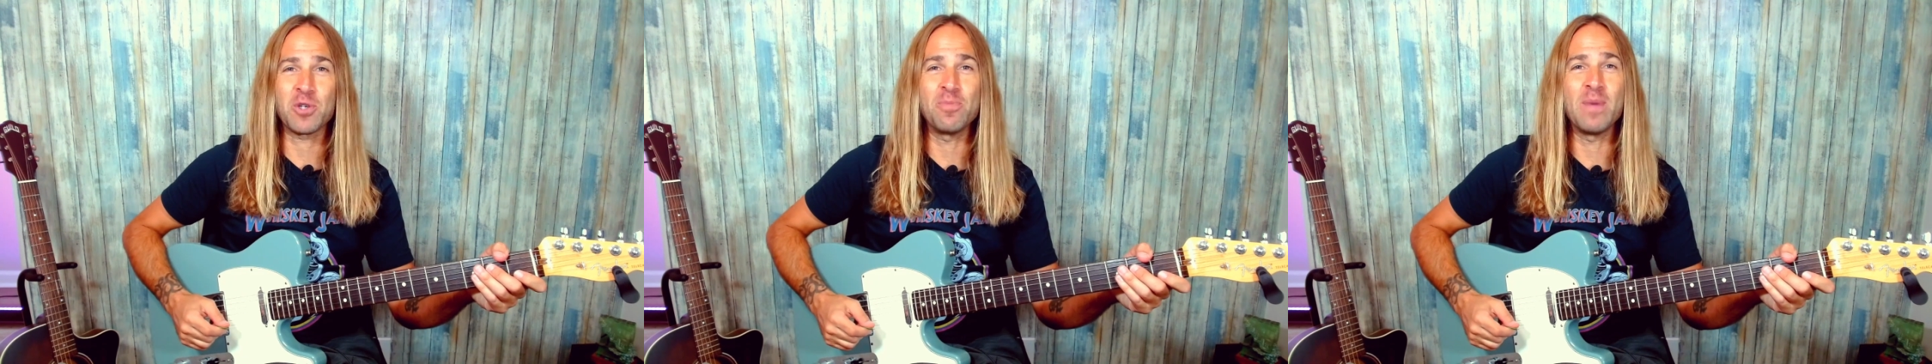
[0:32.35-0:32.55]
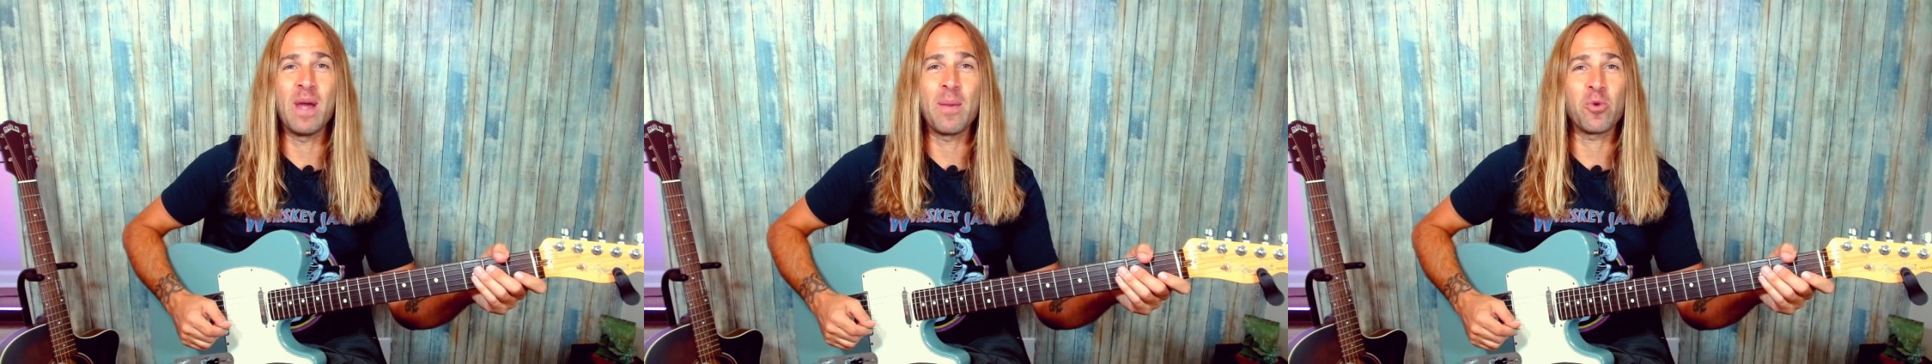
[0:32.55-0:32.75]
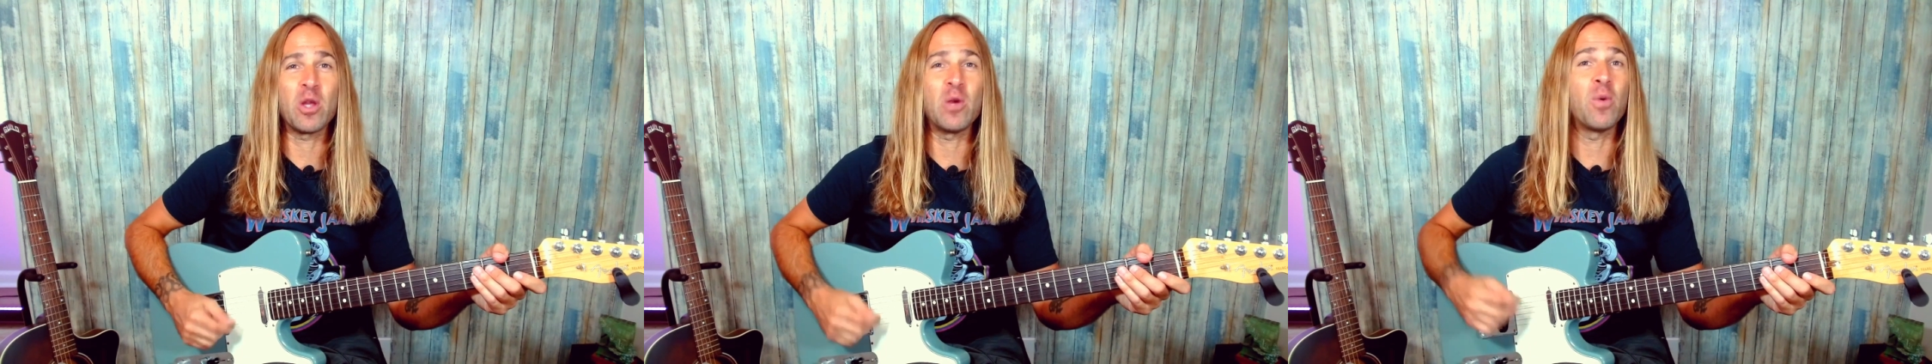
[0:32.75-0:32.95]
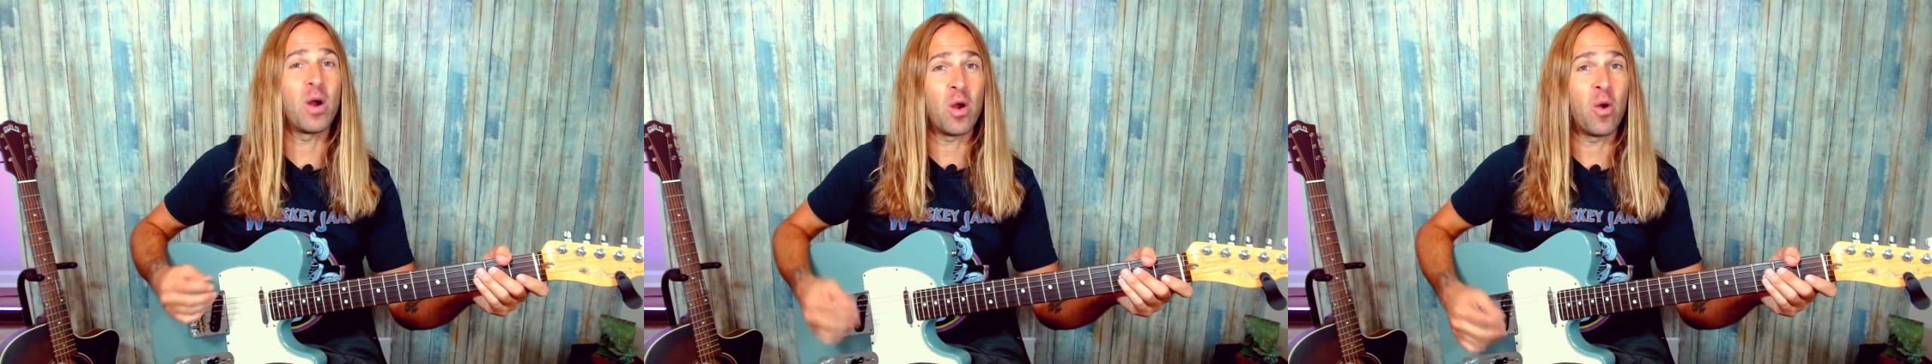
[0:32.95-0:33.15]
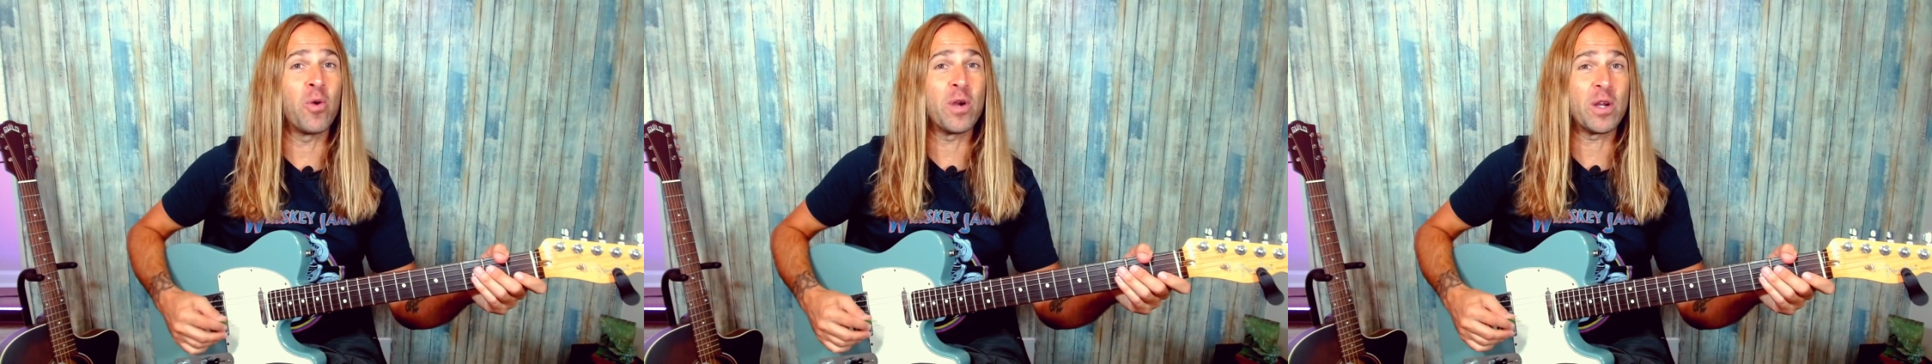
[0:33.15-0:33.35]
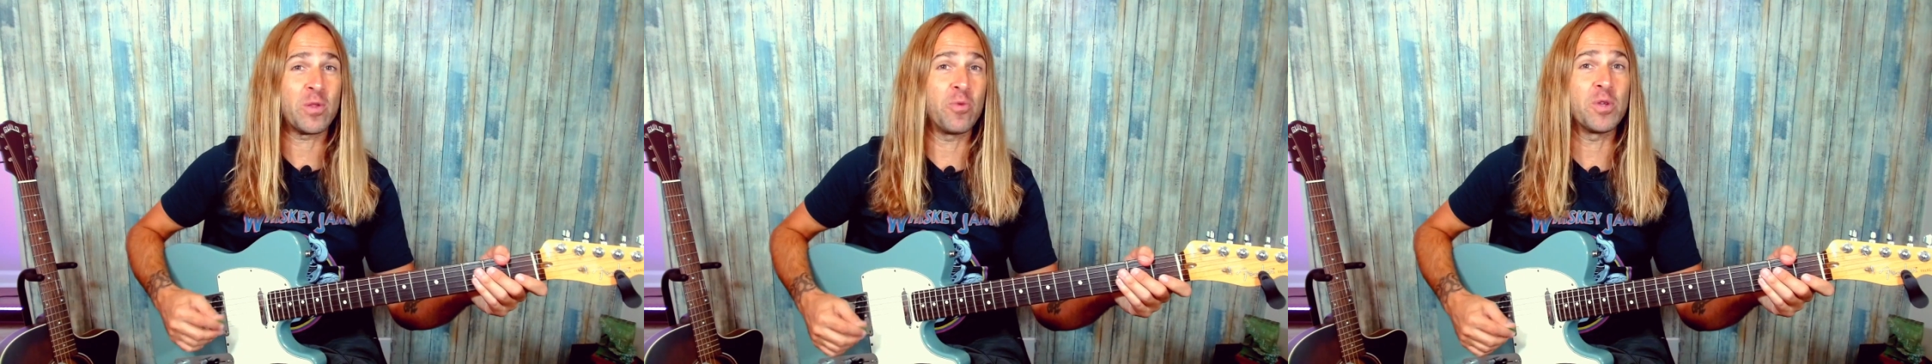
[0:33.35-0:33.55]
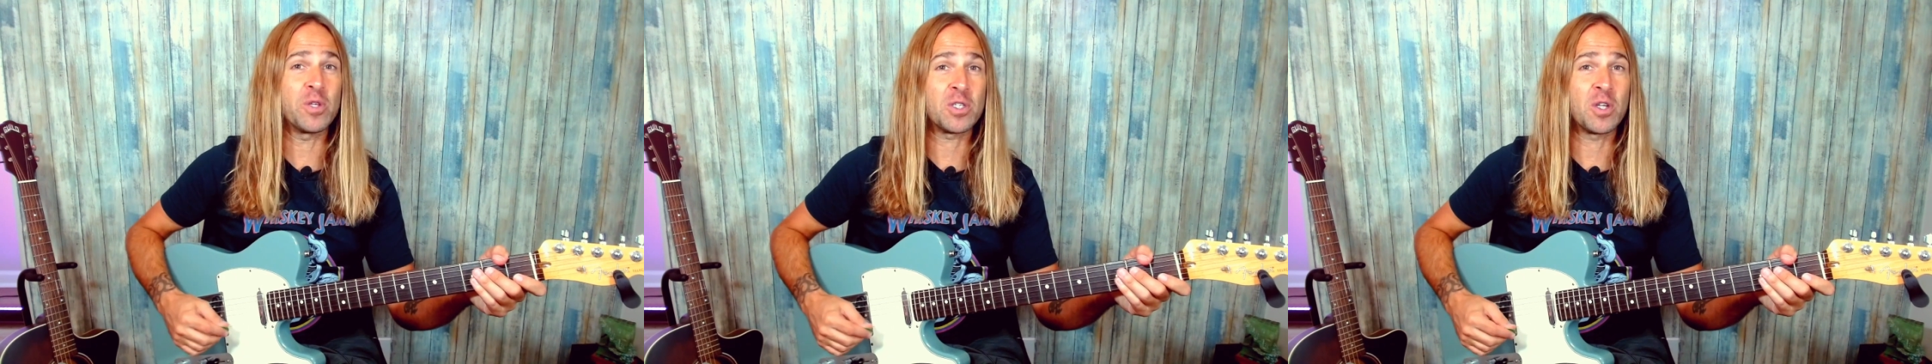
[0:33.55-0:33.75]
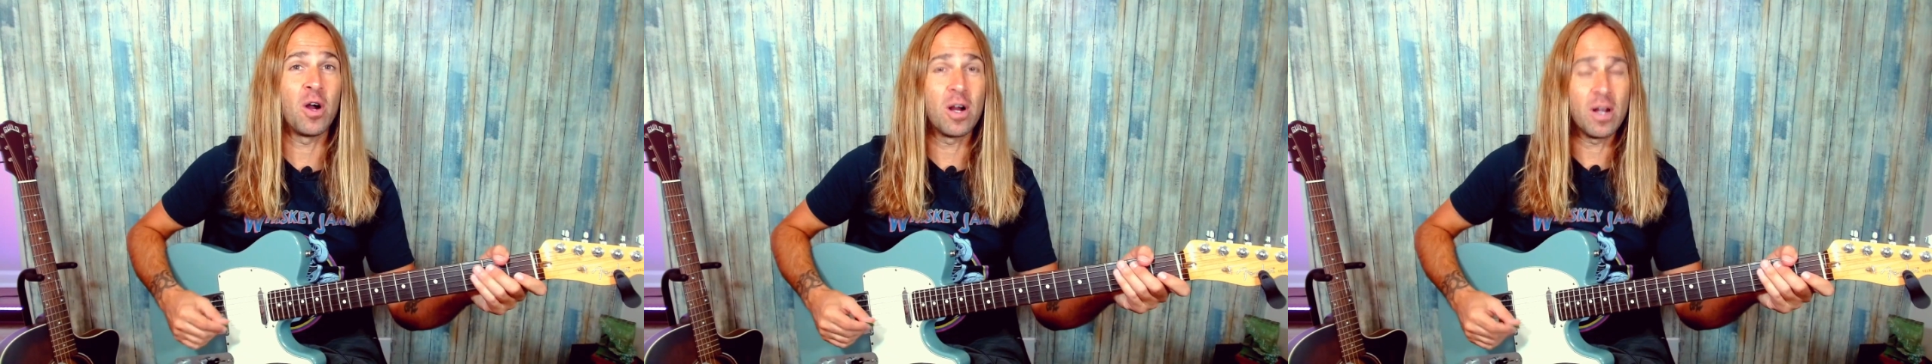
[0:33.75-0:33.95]
memory while going through this
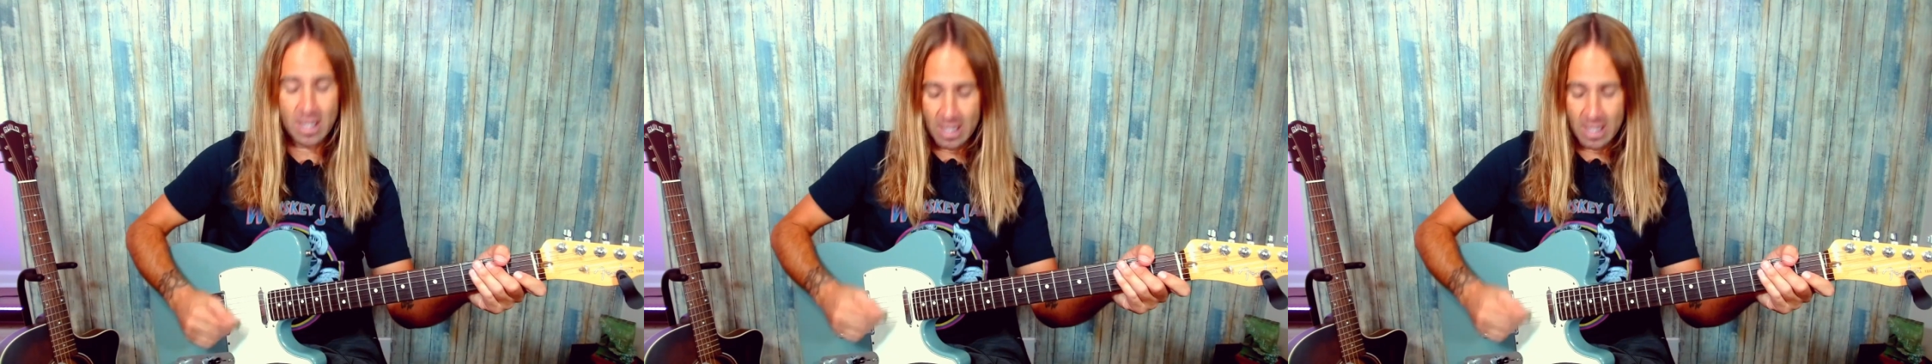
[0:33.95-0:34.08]
song